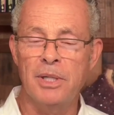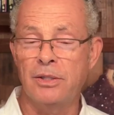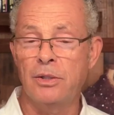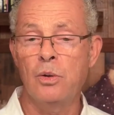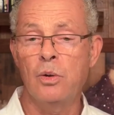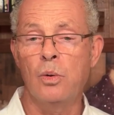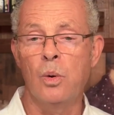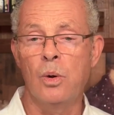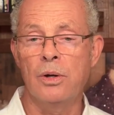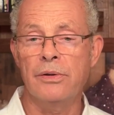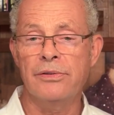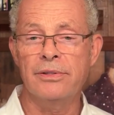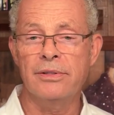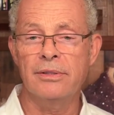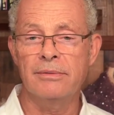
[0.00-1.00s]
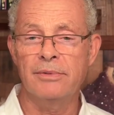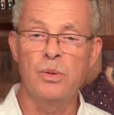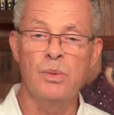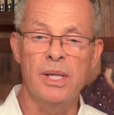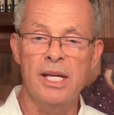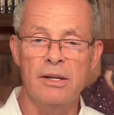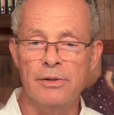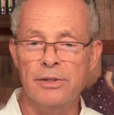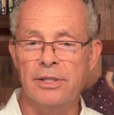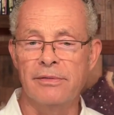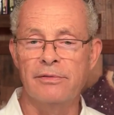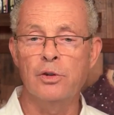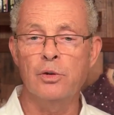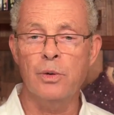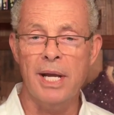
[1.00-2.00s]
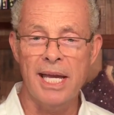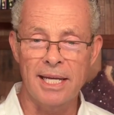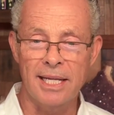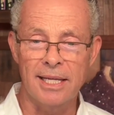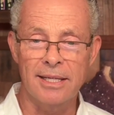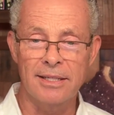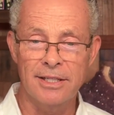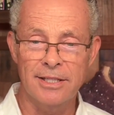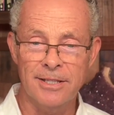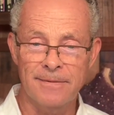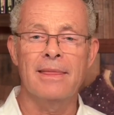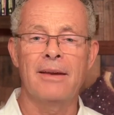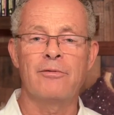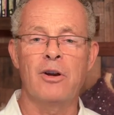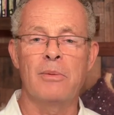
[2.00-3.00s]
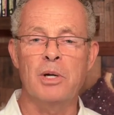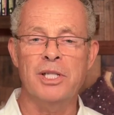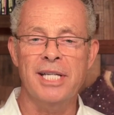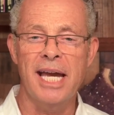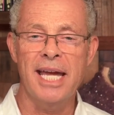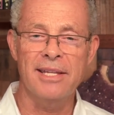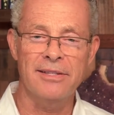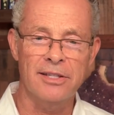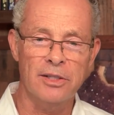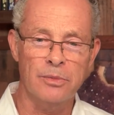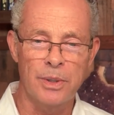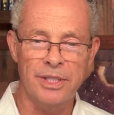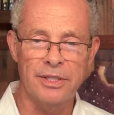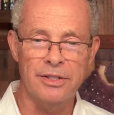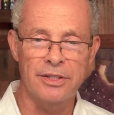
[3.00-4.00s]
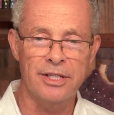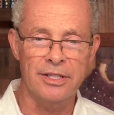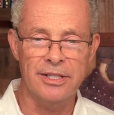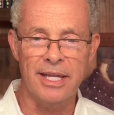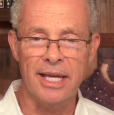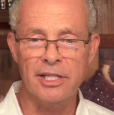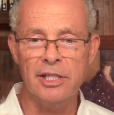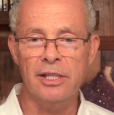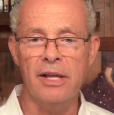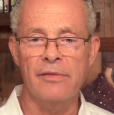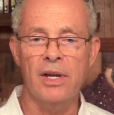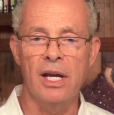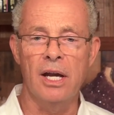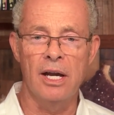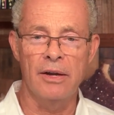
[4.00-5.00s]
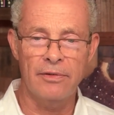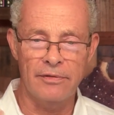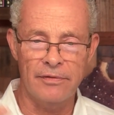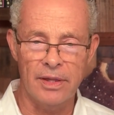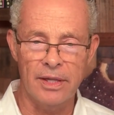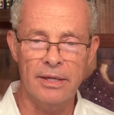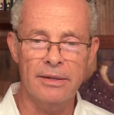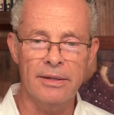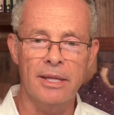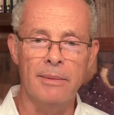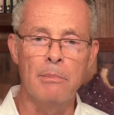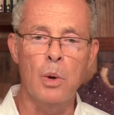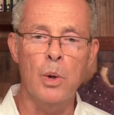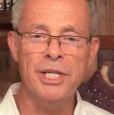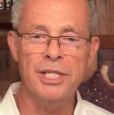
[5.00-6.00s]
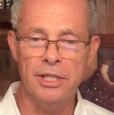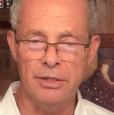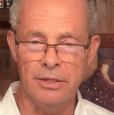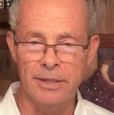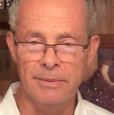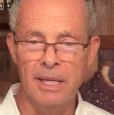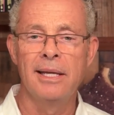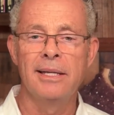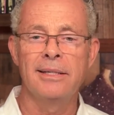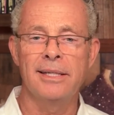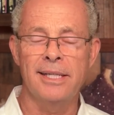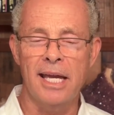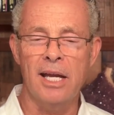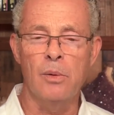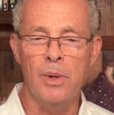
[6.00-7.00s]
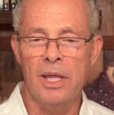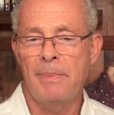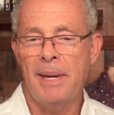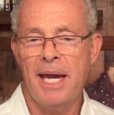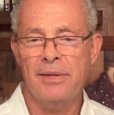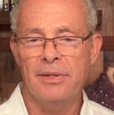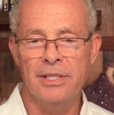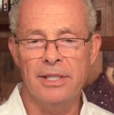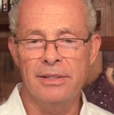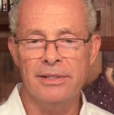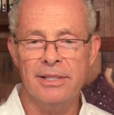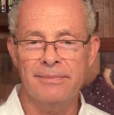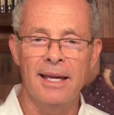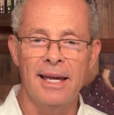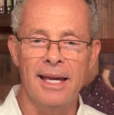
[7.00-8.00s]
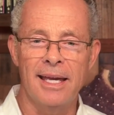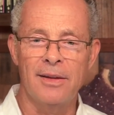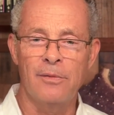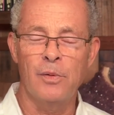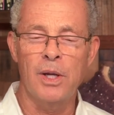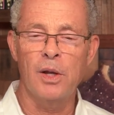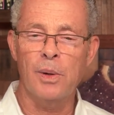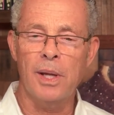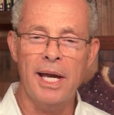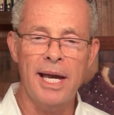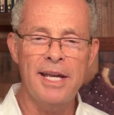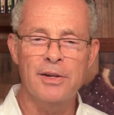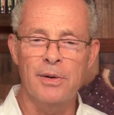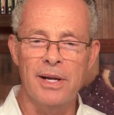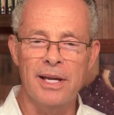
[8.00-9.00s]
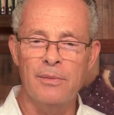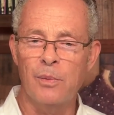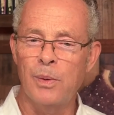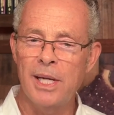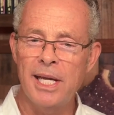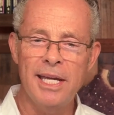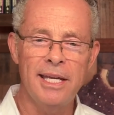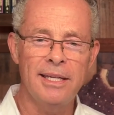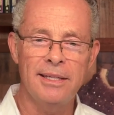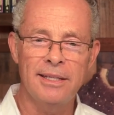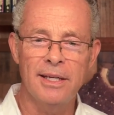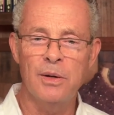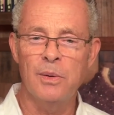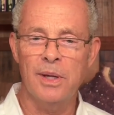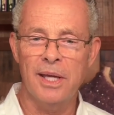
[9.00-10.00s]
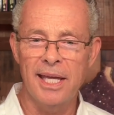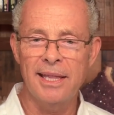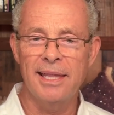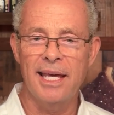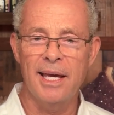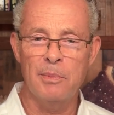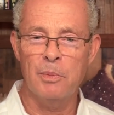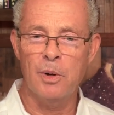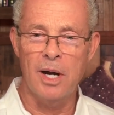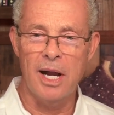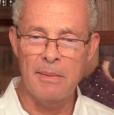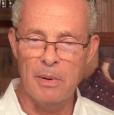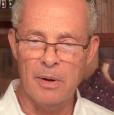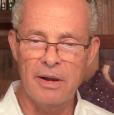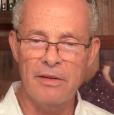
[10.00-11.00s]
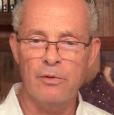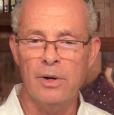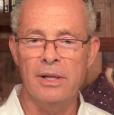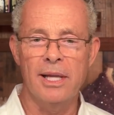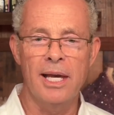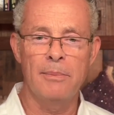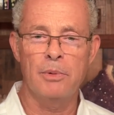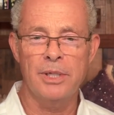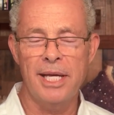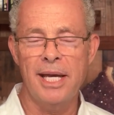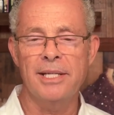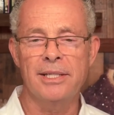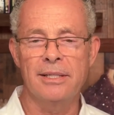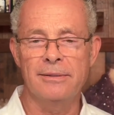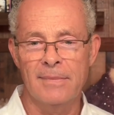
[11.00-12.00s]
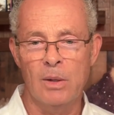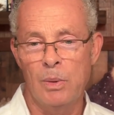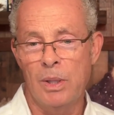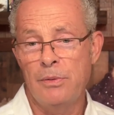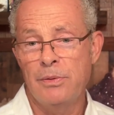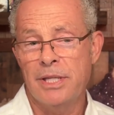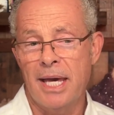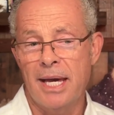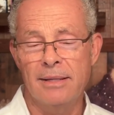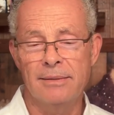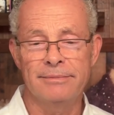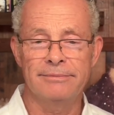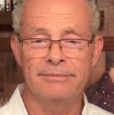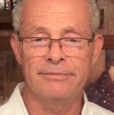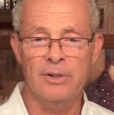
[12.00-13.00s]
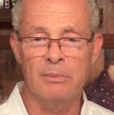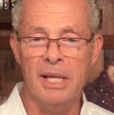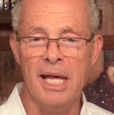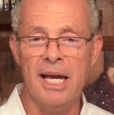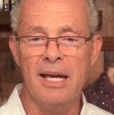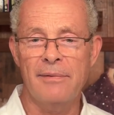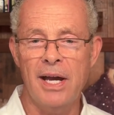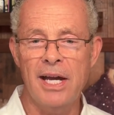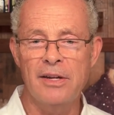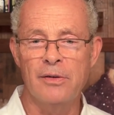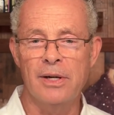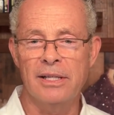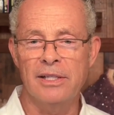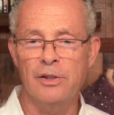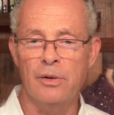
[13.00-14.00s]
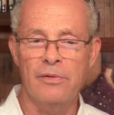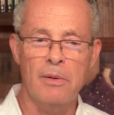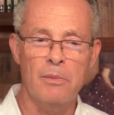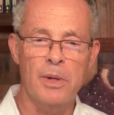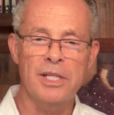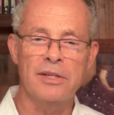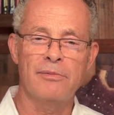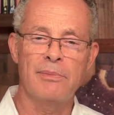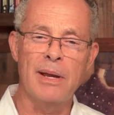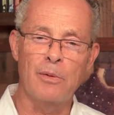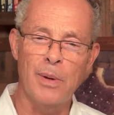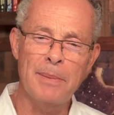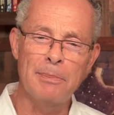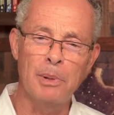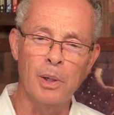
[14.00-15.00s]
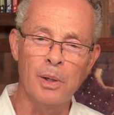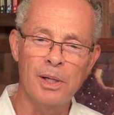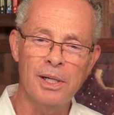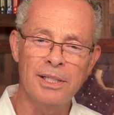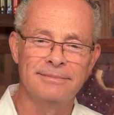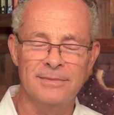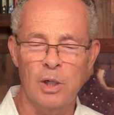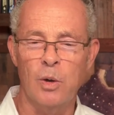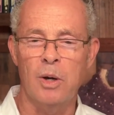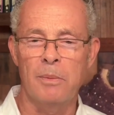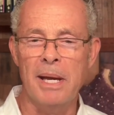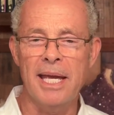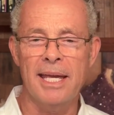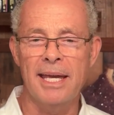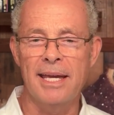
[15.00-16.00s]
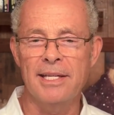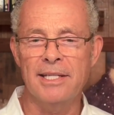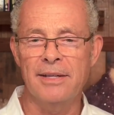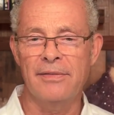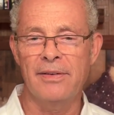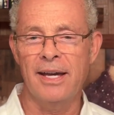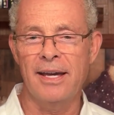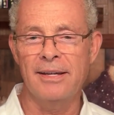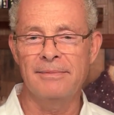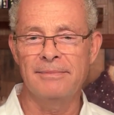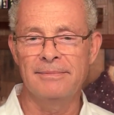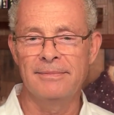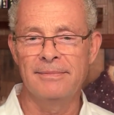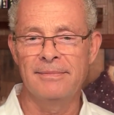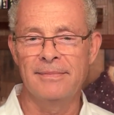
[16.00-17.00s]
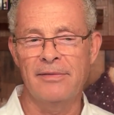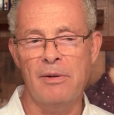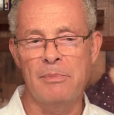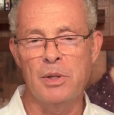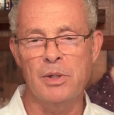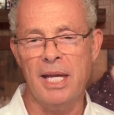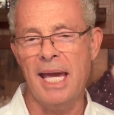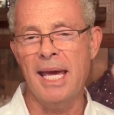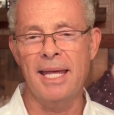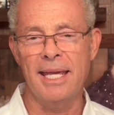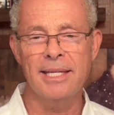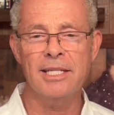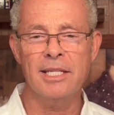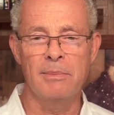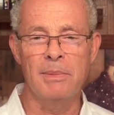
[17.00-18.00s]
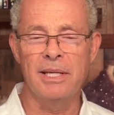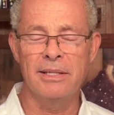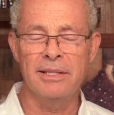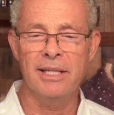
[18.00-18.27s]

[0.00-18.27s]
2 quarts, 2 liters of drainage from our sinuses, which is just that sloughing off of the moisture to take away the pathogens. And if we don't hydrate, we don't get that primary frontline protection. We lose that from lack of hydrating. So if I'm reaching my Red Bull, or in my case, if I'm using antihistamines,